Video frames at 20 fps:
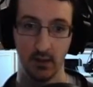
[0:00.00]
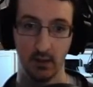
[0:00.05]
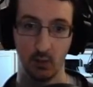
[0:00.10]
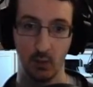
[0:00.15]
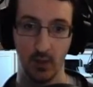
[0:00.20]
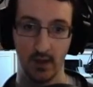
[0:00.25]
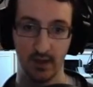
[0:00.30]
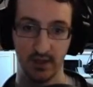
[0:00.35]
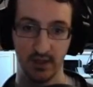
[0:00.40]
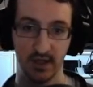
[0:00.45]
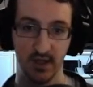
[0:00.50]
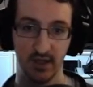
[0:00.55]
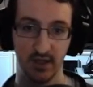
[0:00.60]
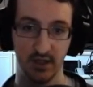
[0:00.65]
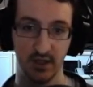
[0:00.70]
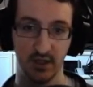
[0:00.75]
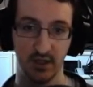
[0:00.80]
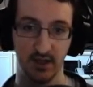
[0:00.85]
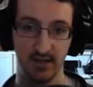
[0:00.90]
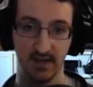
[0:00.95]
While
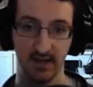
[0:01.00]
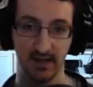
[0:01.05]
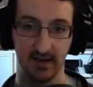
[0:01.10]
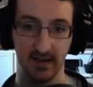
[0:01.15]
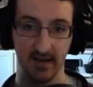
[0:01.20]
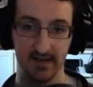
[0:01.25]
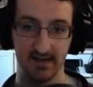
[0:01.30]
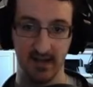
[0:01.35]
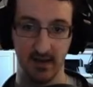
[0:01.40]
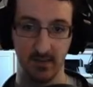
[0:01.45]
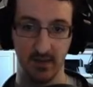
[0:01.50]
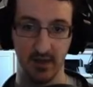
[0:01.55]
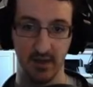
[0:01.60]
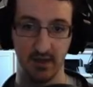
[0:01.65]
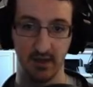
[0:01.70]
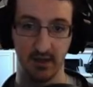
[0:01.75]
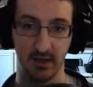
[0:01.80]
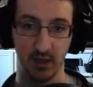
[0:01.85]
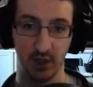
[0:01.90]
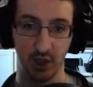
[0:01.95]
charging, you take less damage
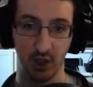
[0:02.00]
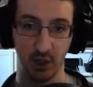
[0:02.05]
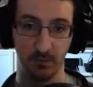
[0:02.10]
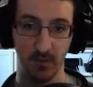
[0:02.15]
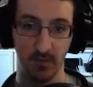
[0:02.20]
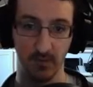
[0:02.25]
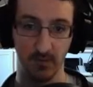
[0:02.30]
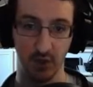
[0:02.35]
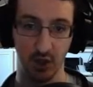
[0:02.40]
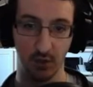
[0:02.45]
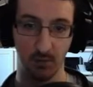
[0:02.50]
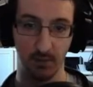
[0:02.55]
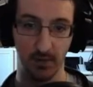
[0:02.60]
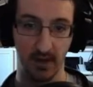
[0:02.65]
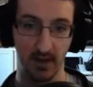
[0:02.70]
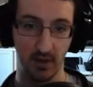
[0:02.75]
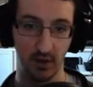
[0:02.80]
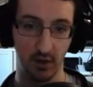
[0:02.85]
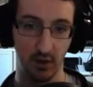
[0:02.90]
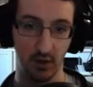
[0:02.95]
and cannot be knocked
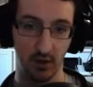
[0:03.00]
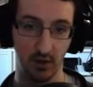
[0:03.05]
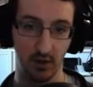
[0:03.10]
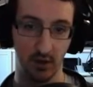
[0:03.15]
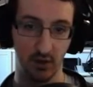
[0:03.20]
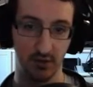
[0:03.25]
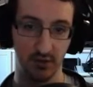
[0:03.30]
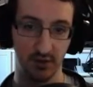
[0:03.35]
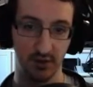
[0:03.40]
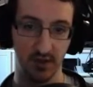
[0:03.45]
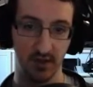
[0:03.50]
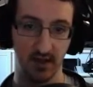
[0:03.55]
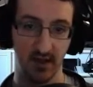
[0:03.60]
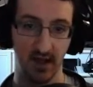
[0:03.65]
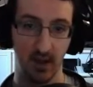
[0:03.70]
back or launched.